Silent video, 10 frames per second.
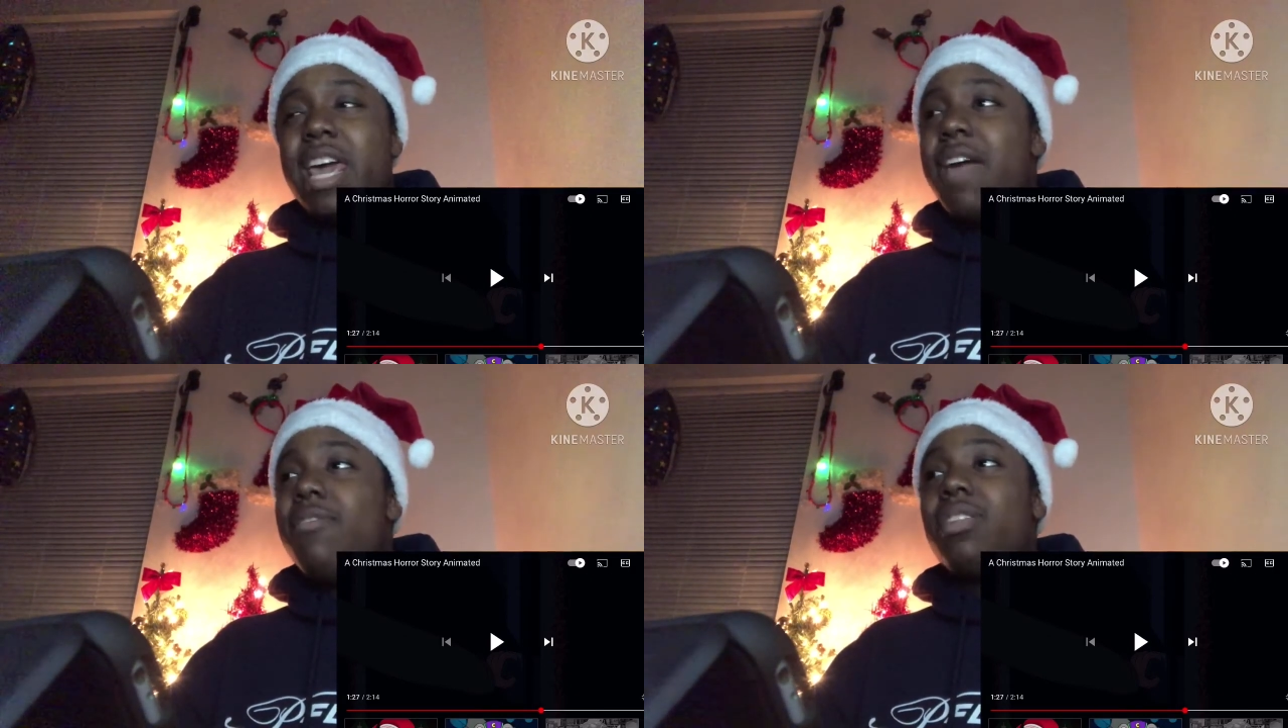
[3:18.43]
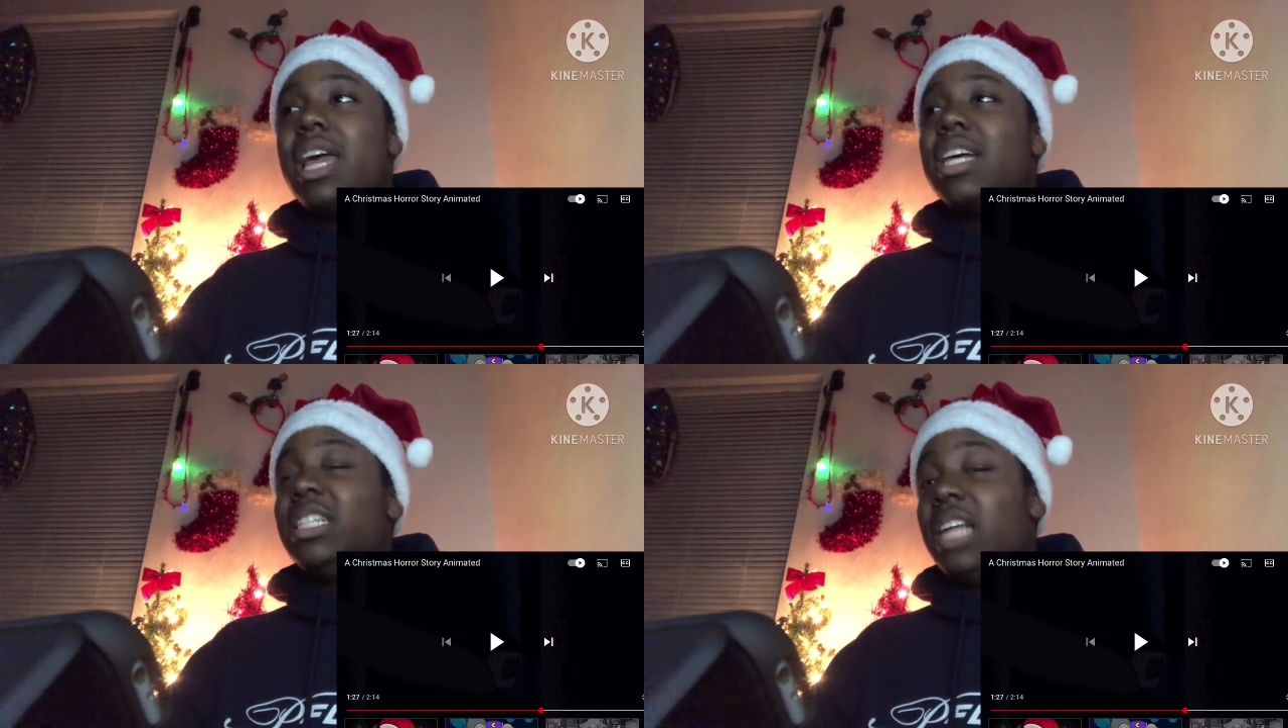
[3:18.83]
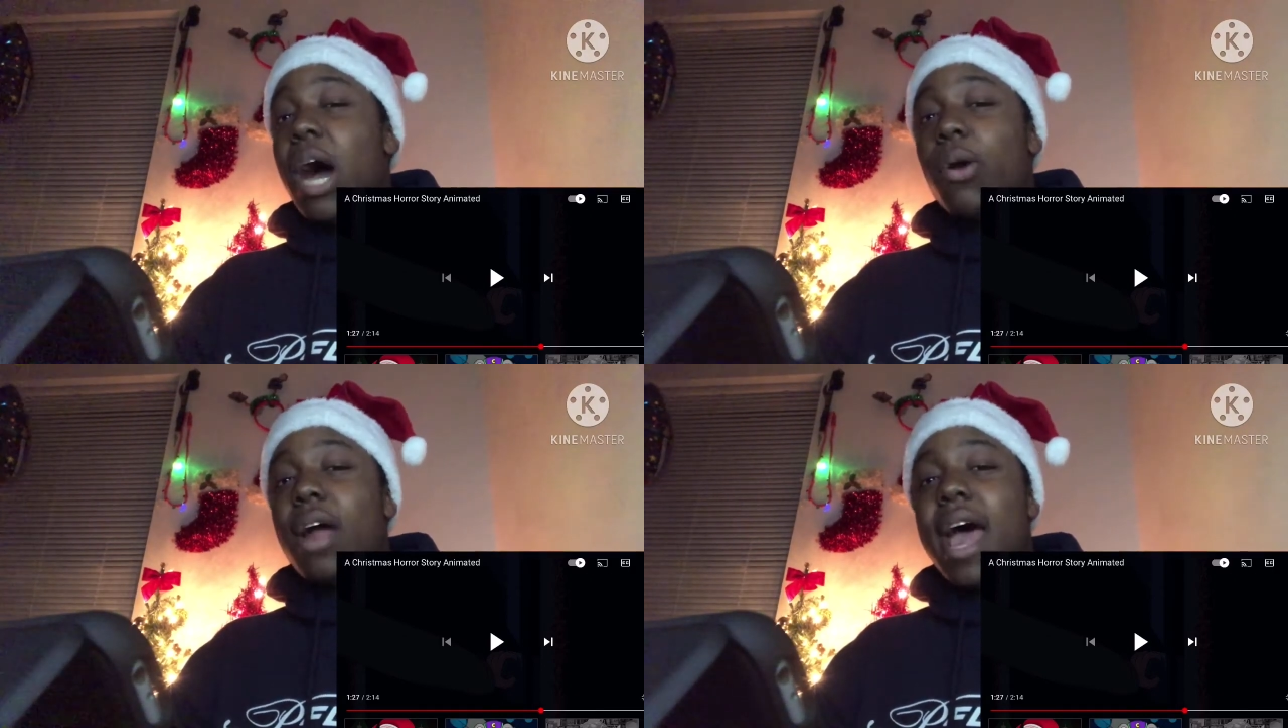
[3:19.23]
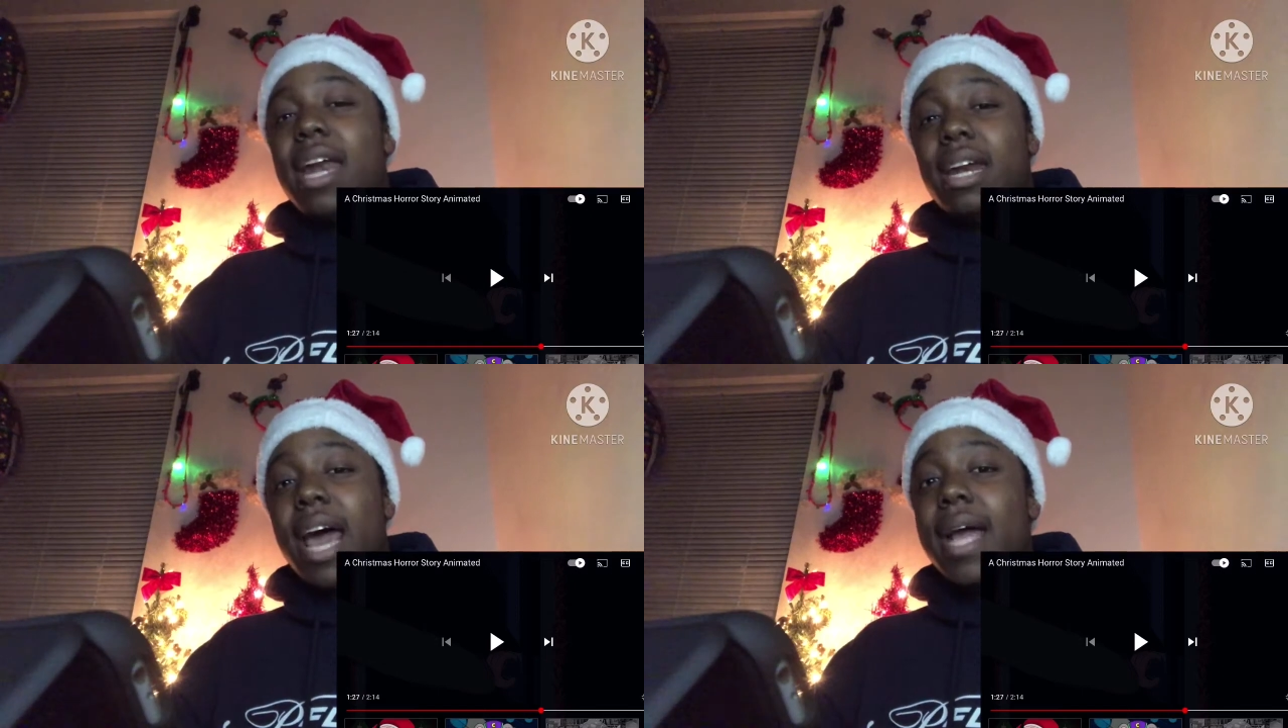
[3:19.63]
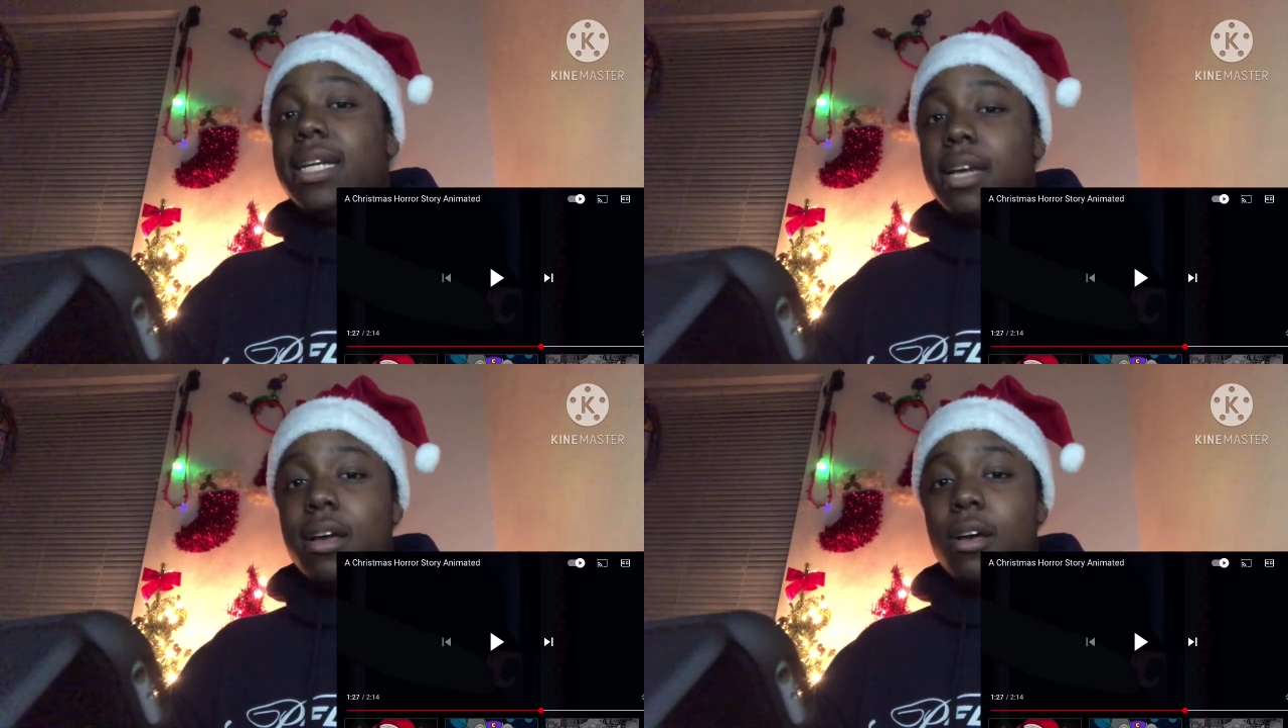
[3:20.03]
Everything is louder at night.